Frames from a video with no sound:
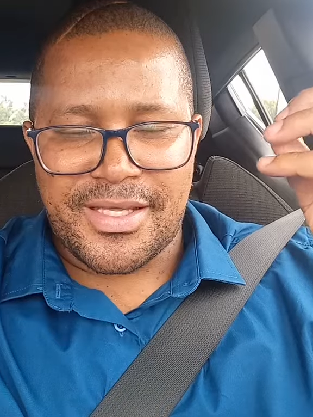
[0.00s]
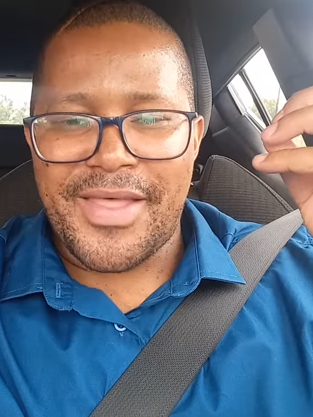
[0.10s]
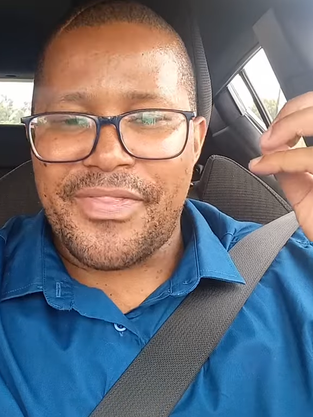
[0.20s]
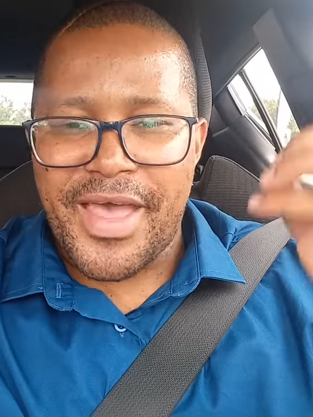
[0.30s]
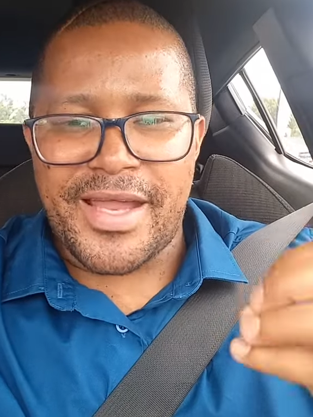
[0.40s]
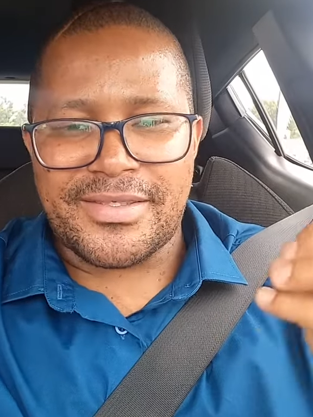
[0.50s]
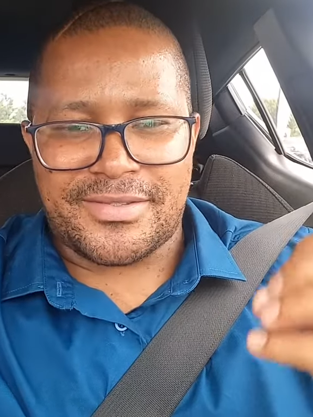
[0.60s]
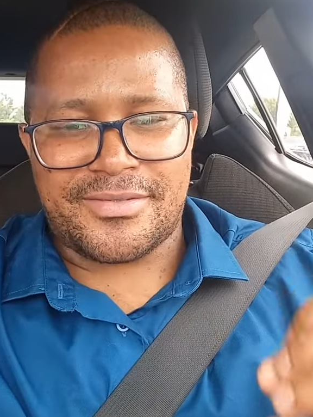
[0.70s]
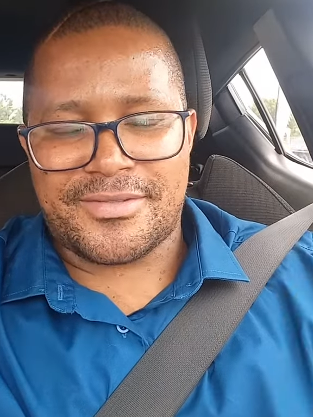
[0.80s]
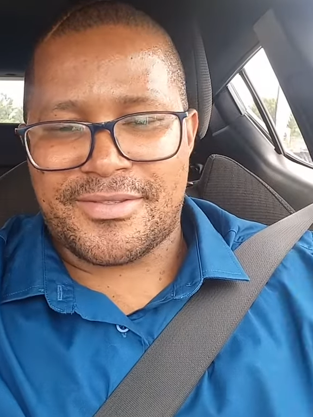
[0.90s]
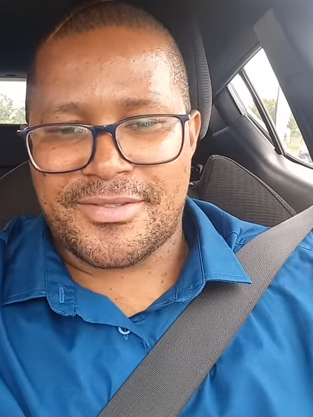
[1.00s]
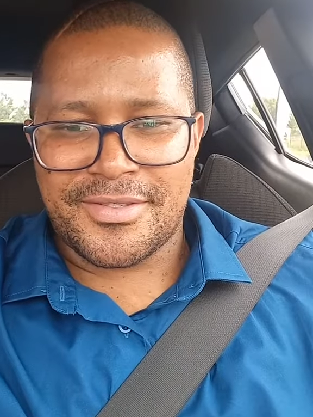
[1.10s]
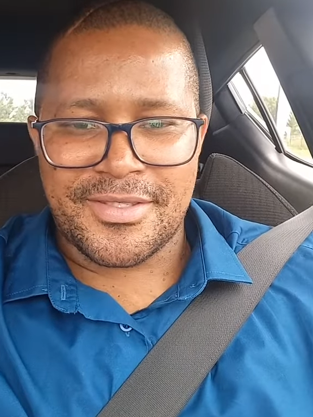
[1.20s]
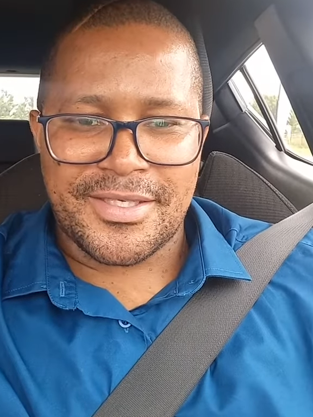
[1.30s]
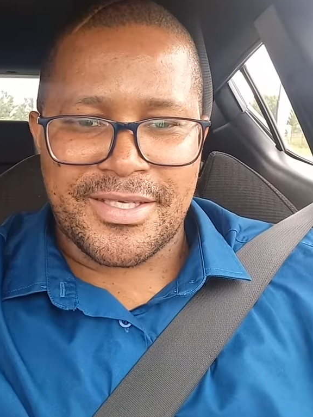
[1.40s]
and then
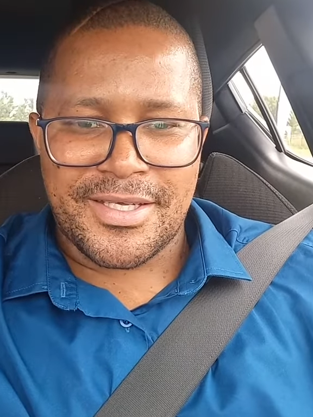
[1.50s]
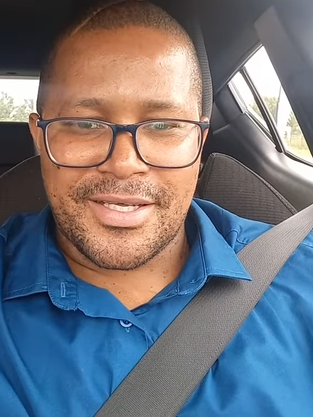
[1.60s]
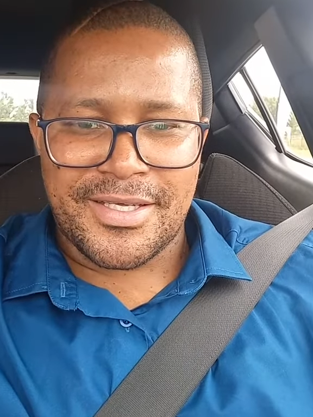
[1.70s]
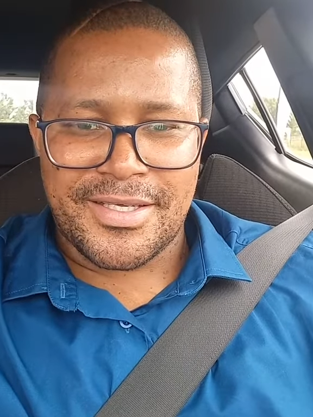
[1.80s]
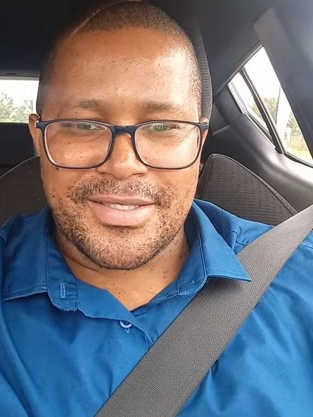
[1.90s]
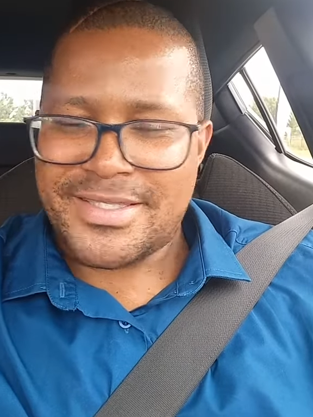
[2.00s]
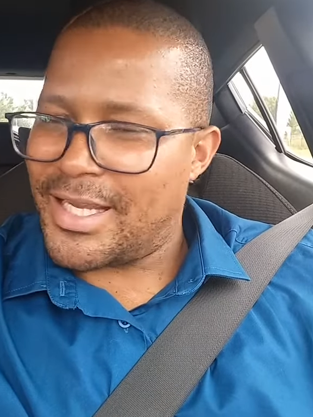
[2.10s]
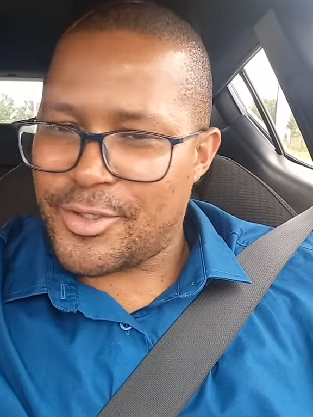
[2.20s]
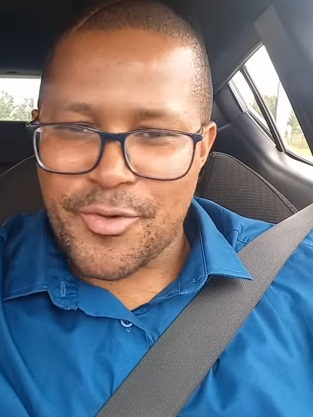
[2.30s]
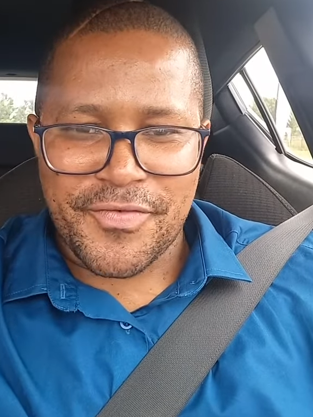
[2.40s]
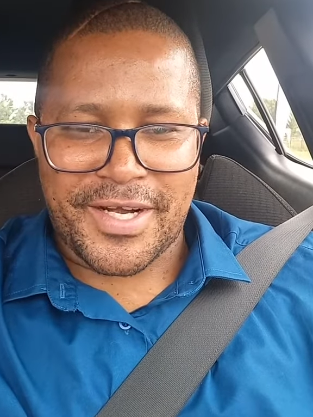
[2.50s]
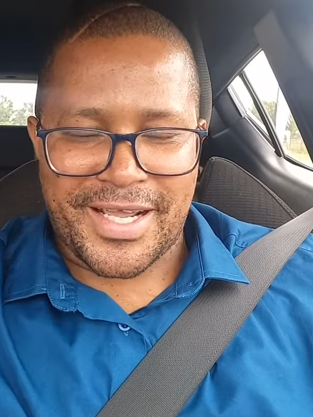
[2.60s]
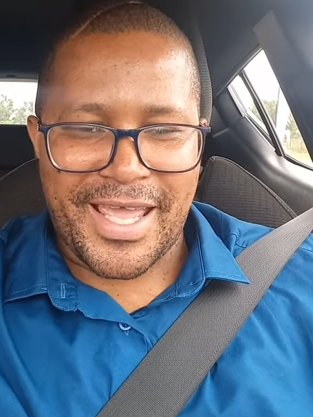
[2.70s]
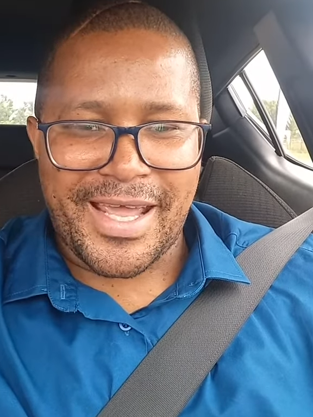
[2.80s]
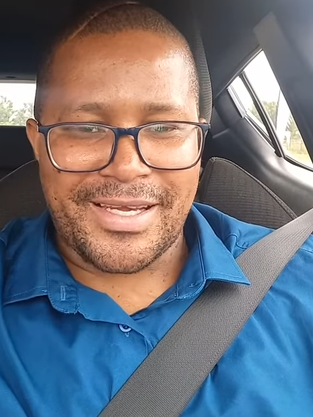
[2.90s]
start over
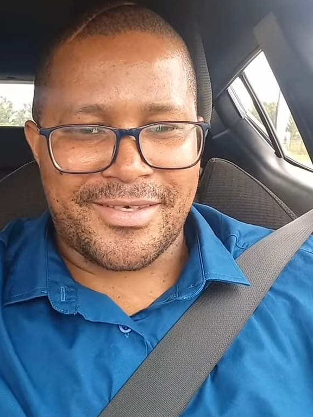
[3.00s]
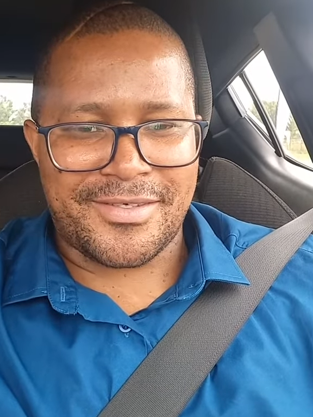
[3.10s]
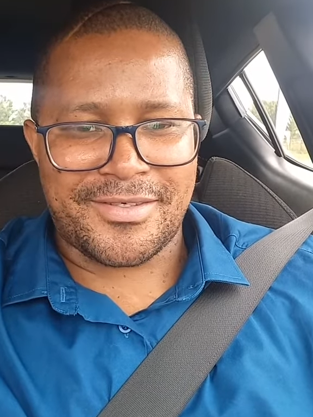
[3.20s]
again.